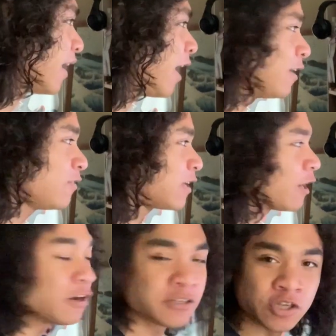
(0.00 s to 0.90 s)
I don't even
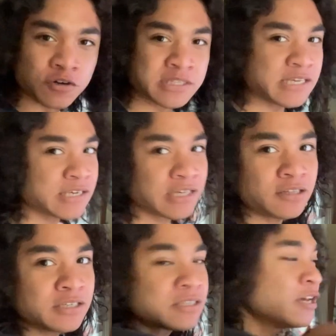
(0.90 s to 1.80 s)
care. Cho-Z
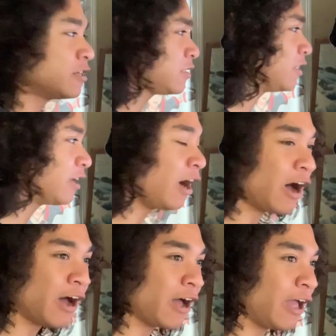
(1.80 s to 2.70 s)
Achilles.
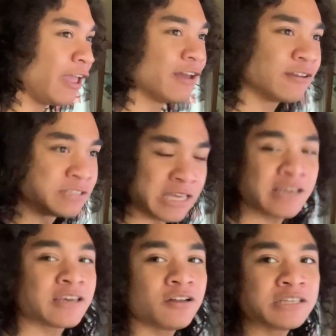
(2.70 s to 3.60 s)
Z
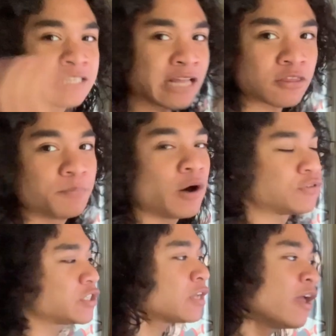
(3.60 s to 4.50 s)
Achilles, get them
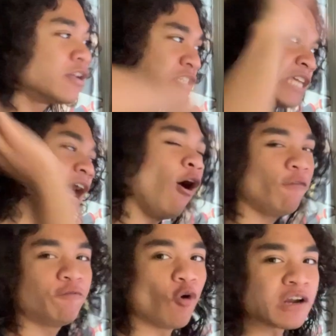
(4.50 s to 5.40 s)
both. Just get all
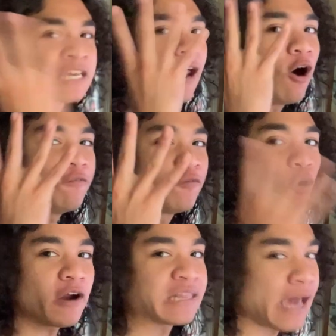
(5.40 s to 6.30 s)
four. Get all
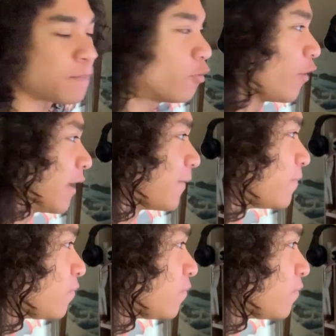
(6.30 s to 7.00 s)
four at that point.